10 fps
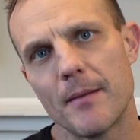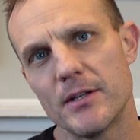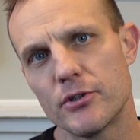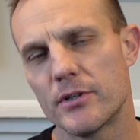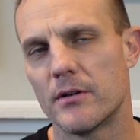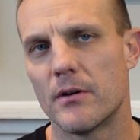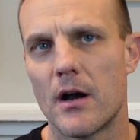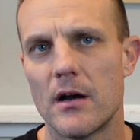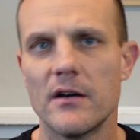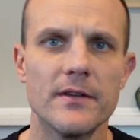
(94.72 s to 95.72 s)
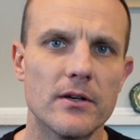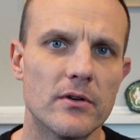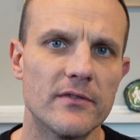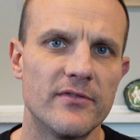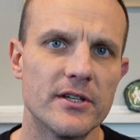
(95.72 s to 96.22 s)
I'm gonna show all of the
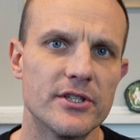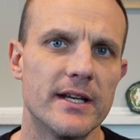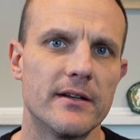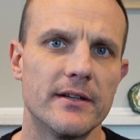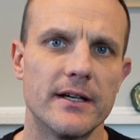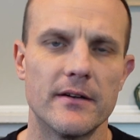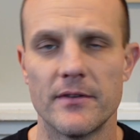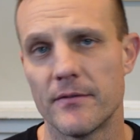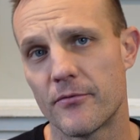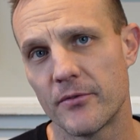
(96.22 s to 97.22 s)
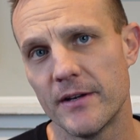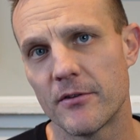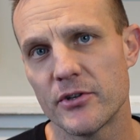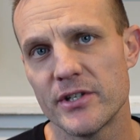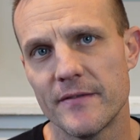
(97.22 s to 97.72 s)
core functionality of the free
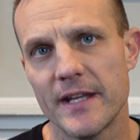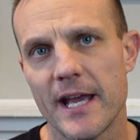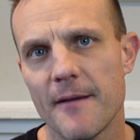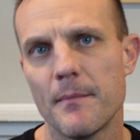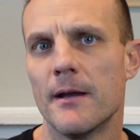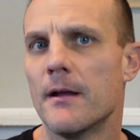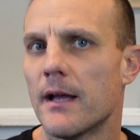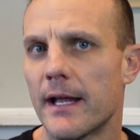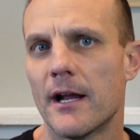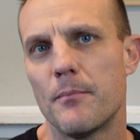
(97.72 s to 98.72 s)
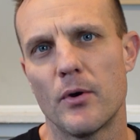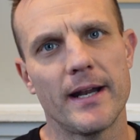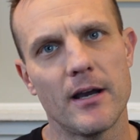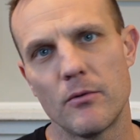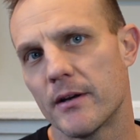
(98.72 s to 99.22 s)
version of the app, and I'll point
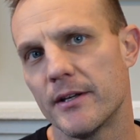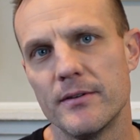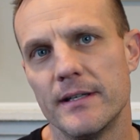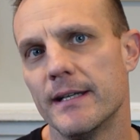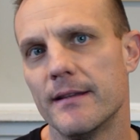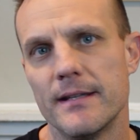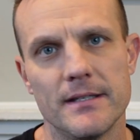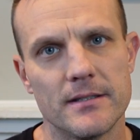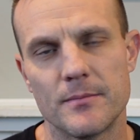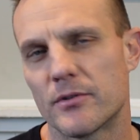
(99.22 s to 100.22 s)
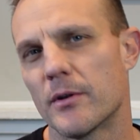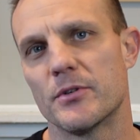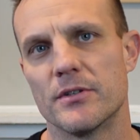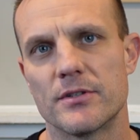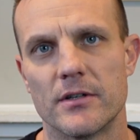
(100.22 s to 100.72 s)
out where you need the
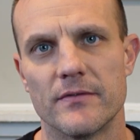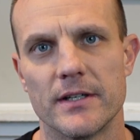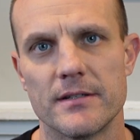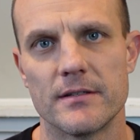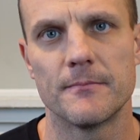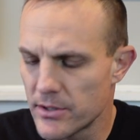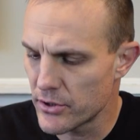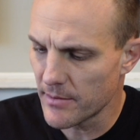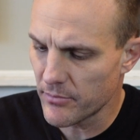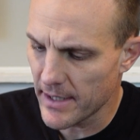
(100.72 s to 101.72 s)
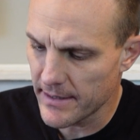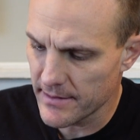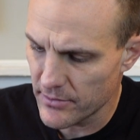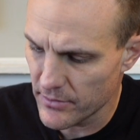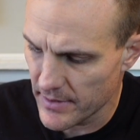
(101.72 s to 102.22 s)
subscription service. Let's jump right
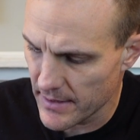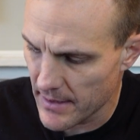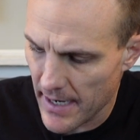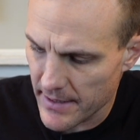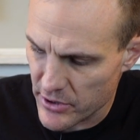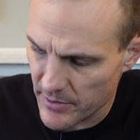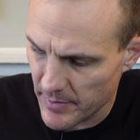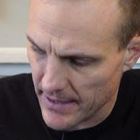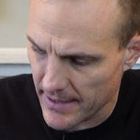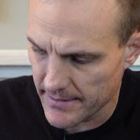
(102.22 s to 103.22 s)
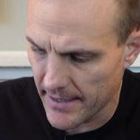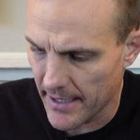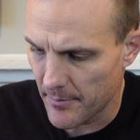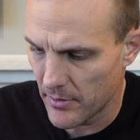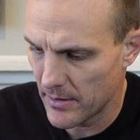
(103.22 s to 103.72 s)
into the Gaia GPS app.